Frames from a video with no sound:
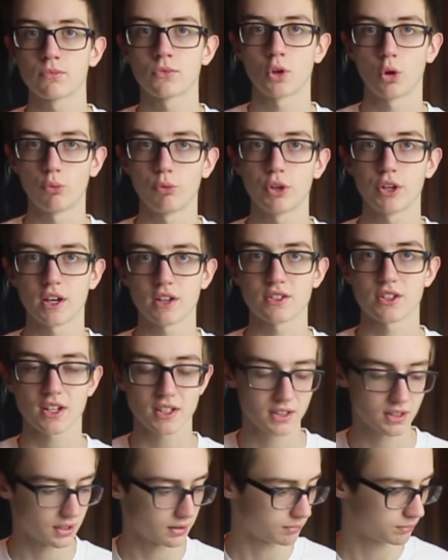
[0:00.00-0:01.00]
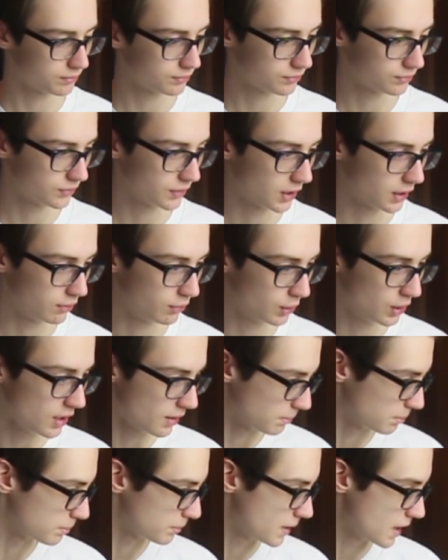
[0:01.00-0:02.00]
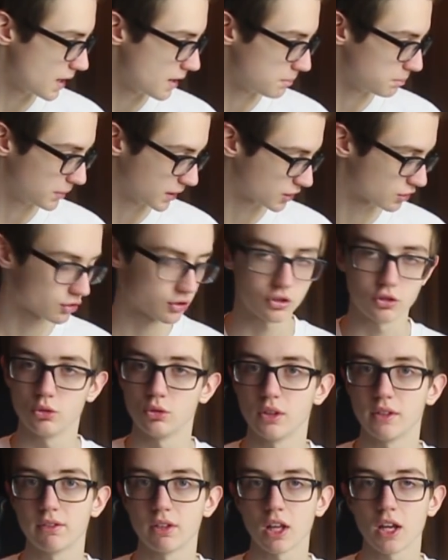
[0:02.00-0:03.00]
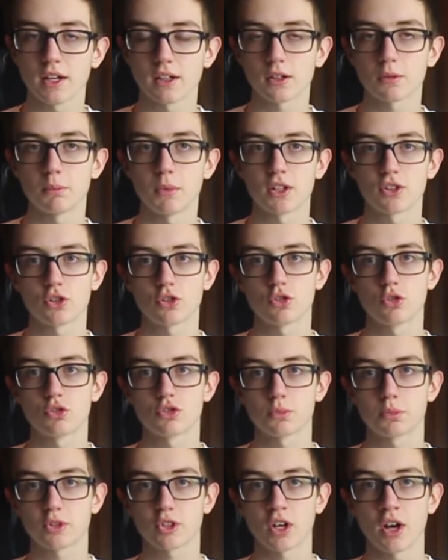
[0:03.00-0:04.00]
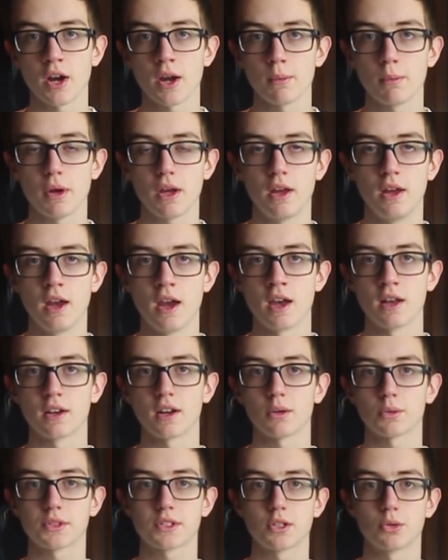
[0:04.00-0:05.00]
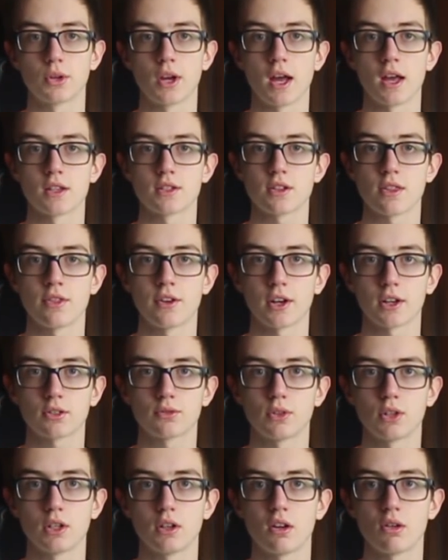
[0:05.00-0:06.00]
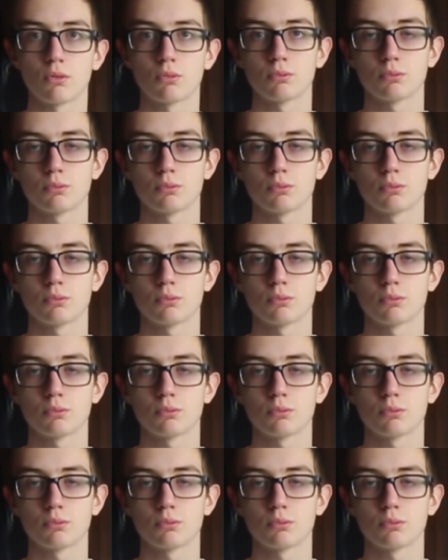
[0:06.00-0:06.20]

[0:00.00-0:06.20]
Hopefully you guys liked it. If you did, make sure to leave a like, make sure to subscribe, and I will see you guys in the next video.